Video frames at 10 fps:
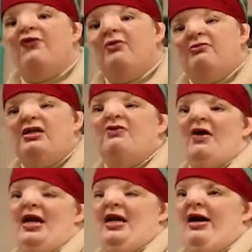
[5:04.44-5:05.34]
to film me
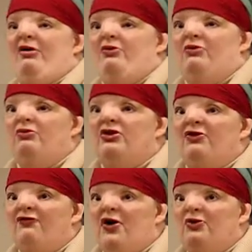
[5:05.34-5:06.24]
right now
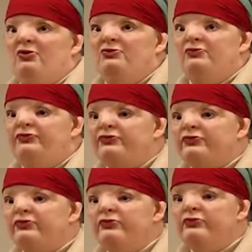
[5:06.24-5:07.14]
with the phone
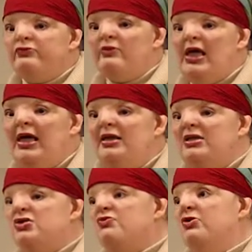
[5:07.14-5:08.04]
in
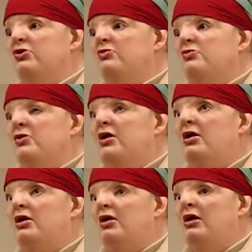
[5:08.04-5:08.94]
this room
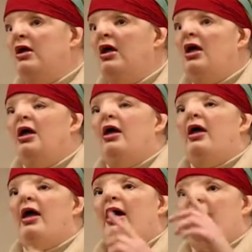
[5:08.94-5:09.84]

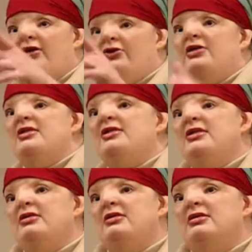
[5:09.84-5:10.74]
at your
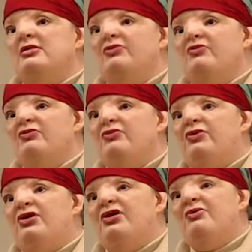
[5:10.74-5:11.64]
distance,
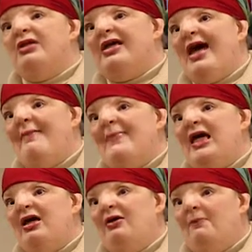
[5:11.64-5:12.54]
you would get
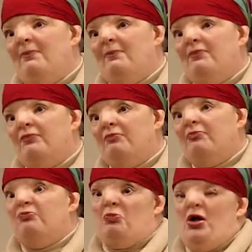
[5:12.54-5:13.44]
me,
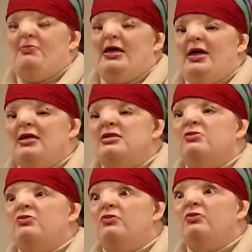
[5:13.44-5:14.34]
one,
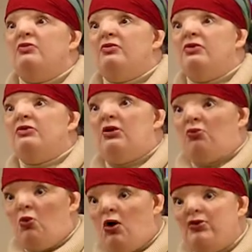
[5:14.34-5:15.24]
because
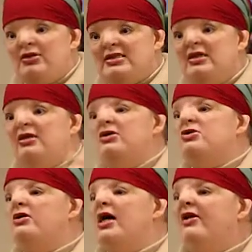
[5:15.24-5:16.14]
the
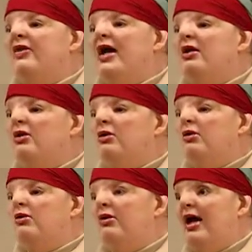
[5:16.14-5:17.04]
ceilings are not that
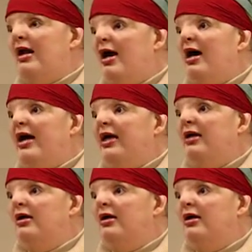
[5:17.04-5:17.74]
high.